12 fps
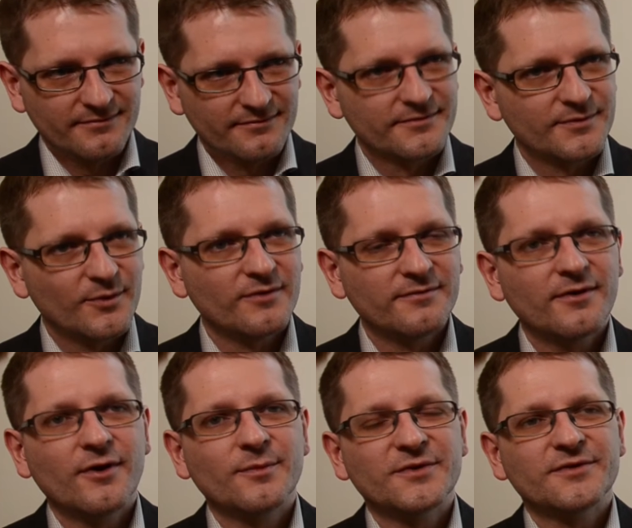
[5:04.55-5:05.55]
small
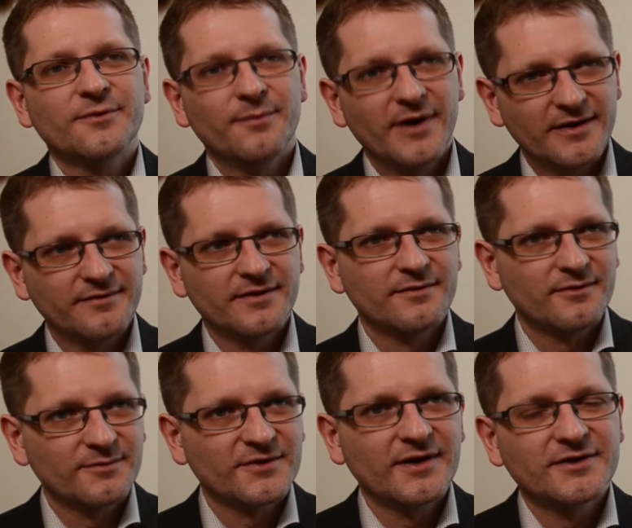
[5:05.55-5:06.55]
firms to benefit
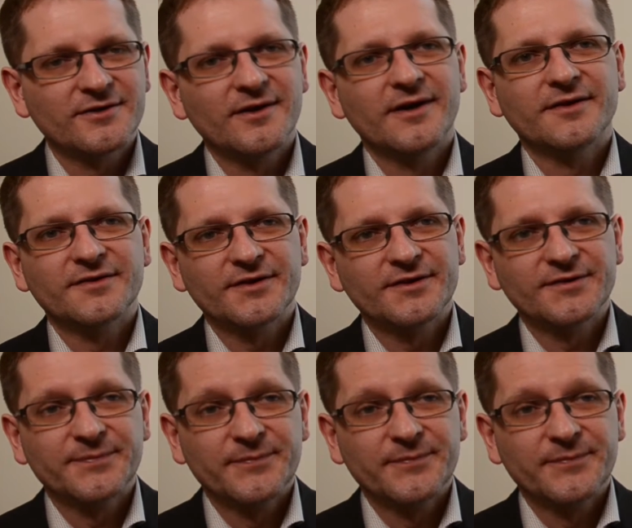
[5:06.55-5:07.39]
from such alliances.